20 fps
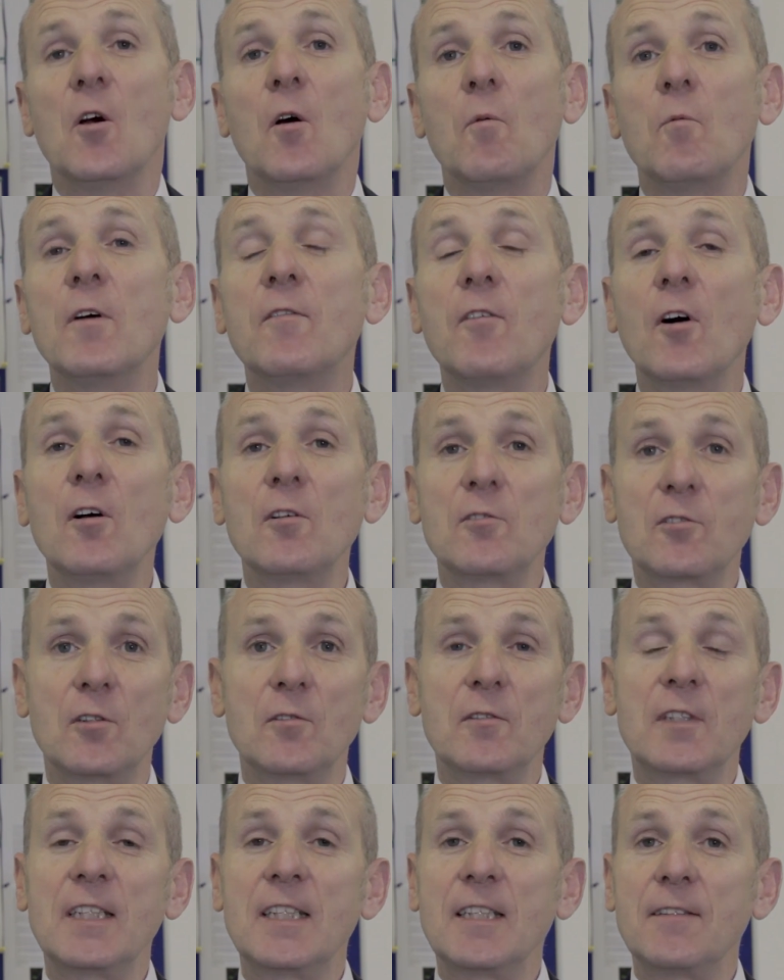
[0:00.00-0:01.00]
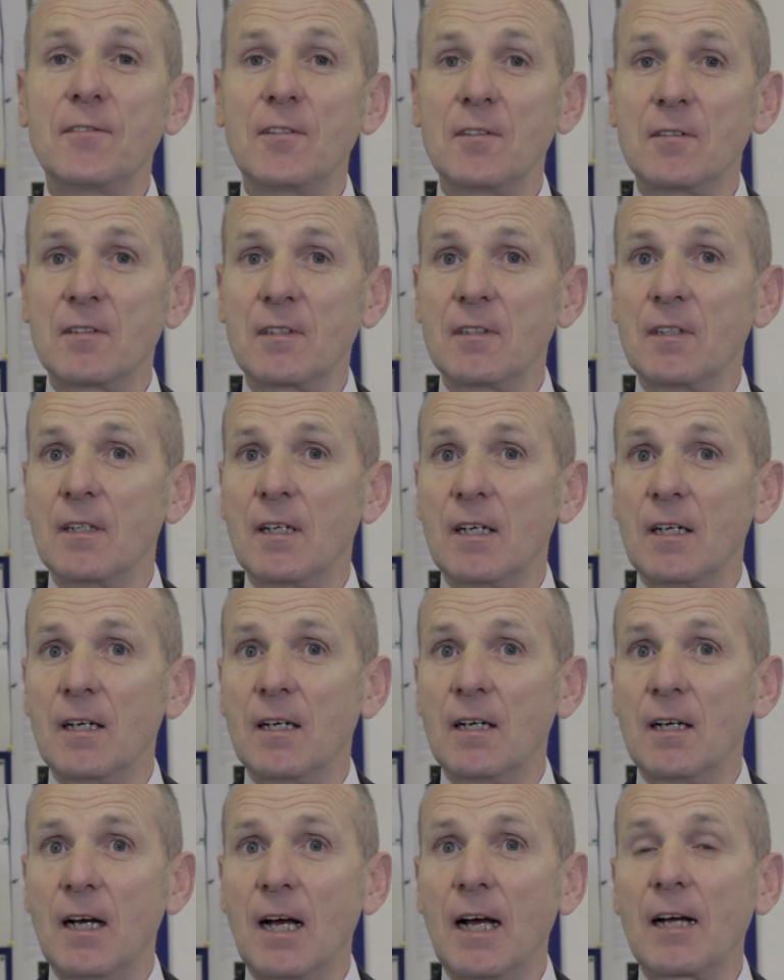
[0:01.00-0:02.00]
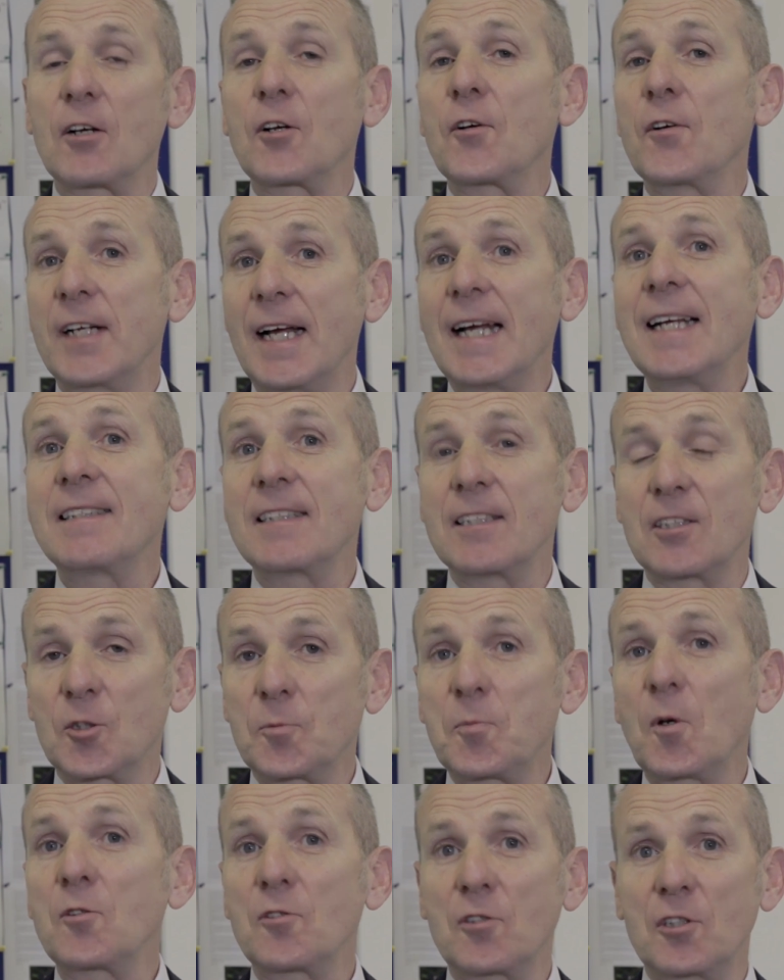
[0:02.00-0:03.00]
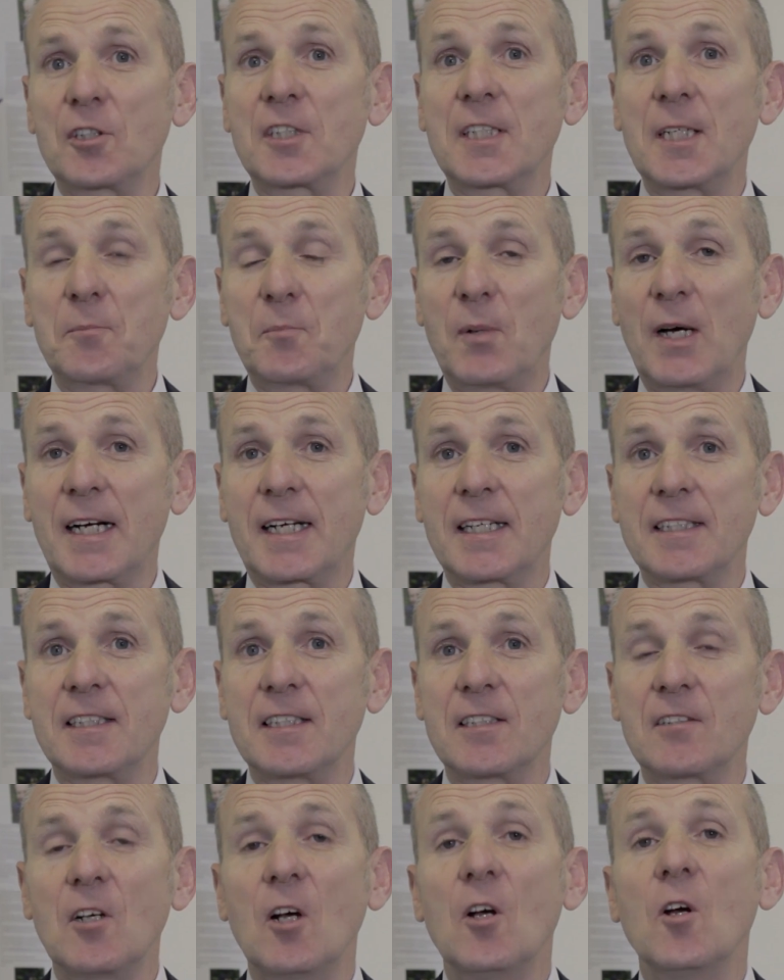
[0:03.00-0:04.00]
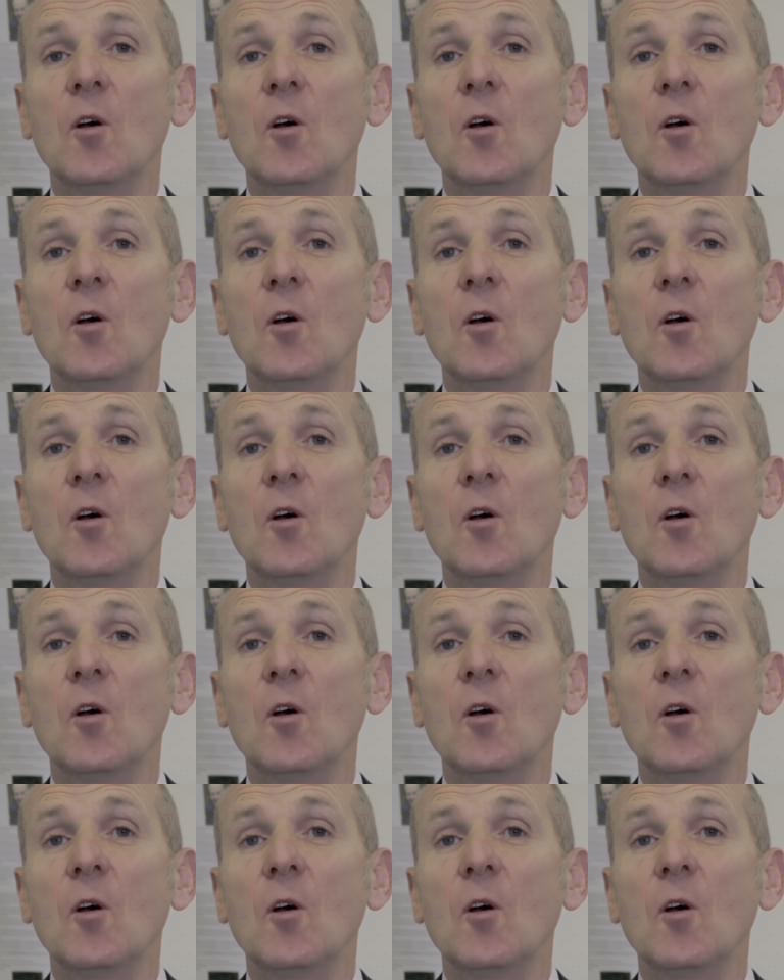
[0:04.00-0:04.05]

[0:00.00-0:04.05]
We've also delivered and created sponsorship packages